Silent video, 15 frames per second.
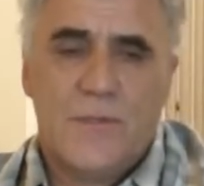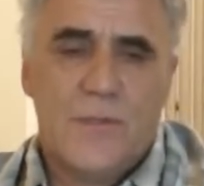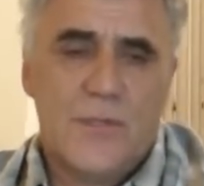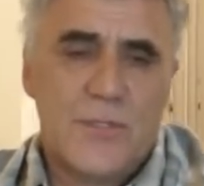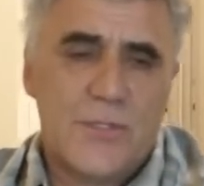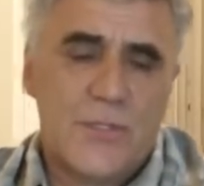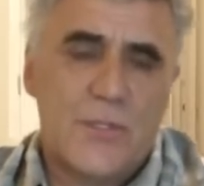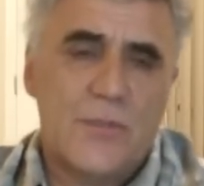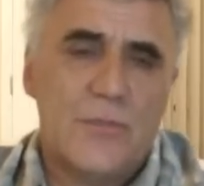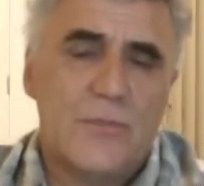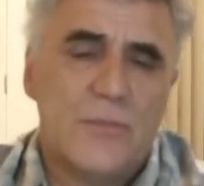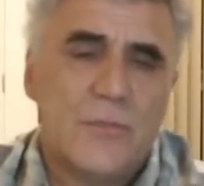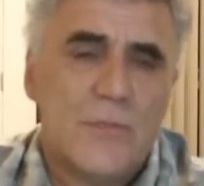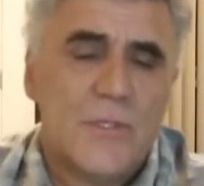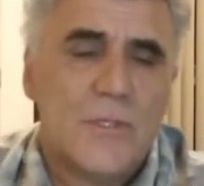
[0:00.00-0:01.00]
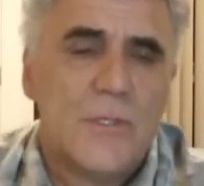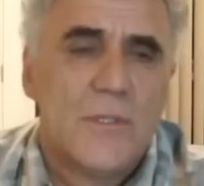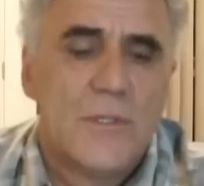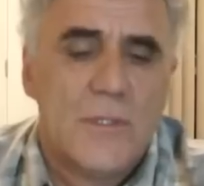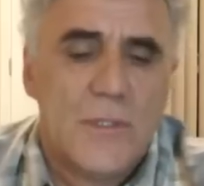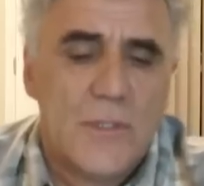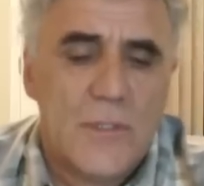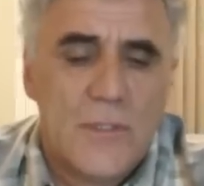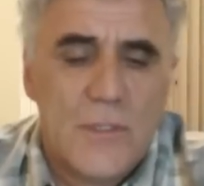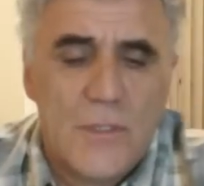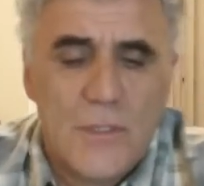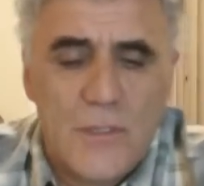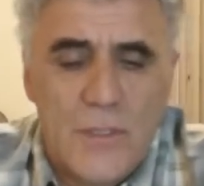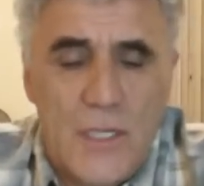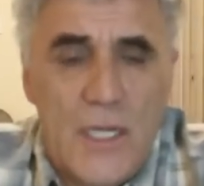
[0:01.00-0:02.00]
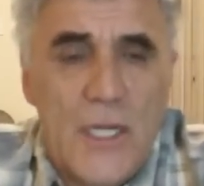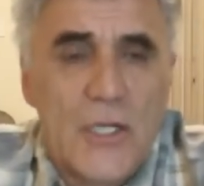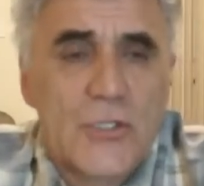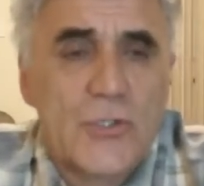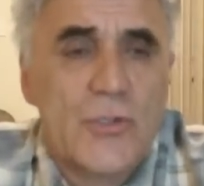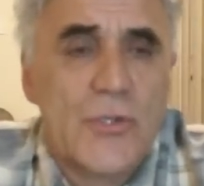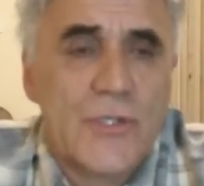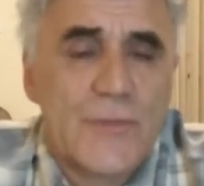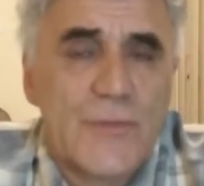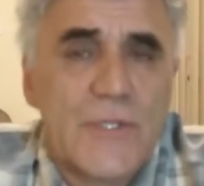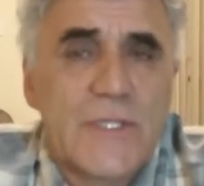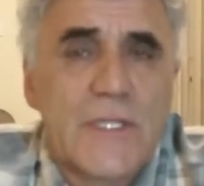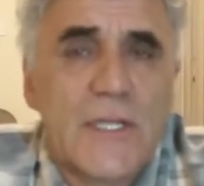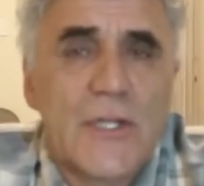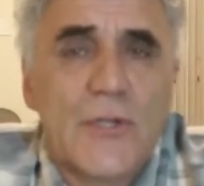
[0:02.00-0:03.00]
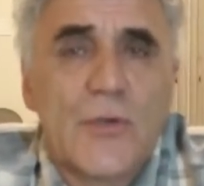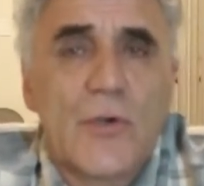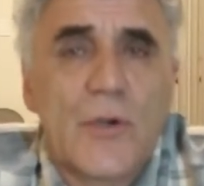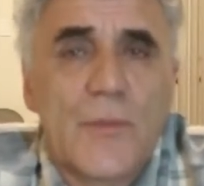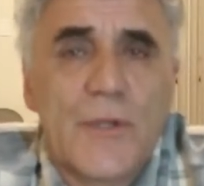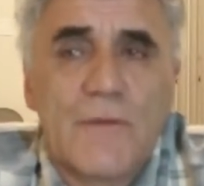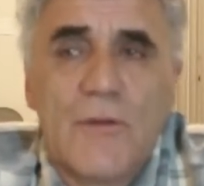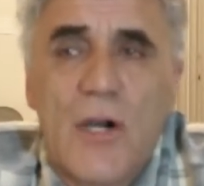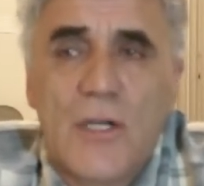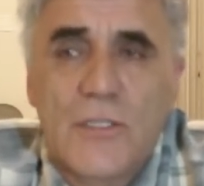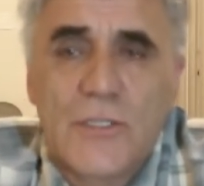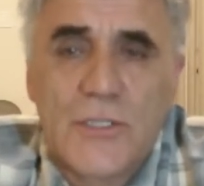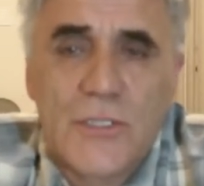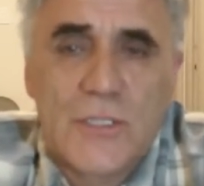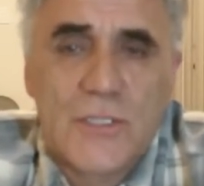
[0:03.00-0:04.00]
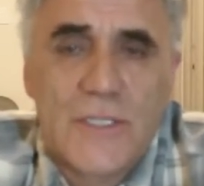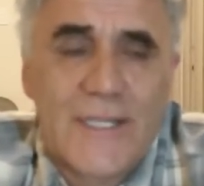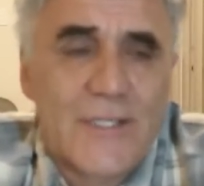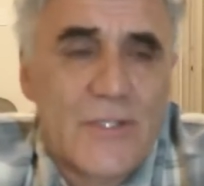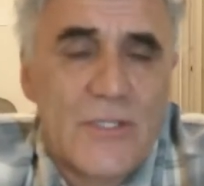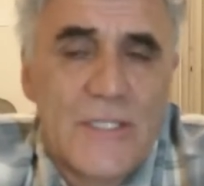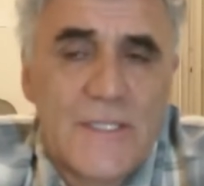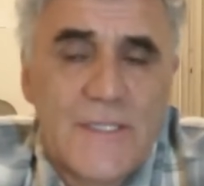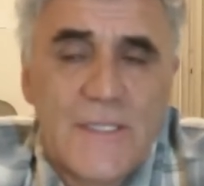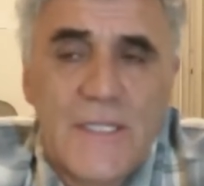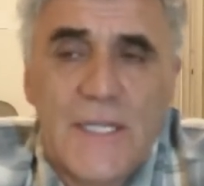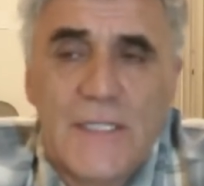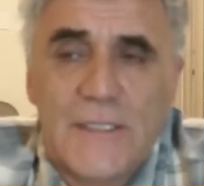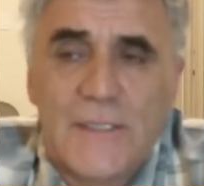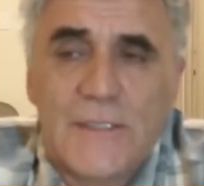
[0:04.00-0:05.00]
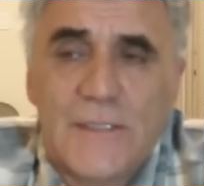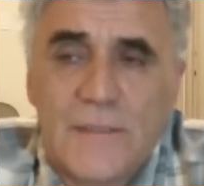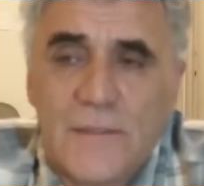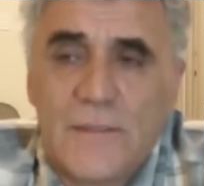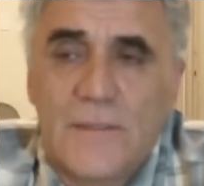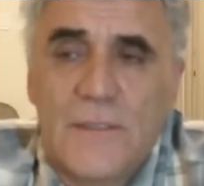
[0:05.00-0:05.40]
There's 2 electrons missing in the orbit of oxygen. It has only 6.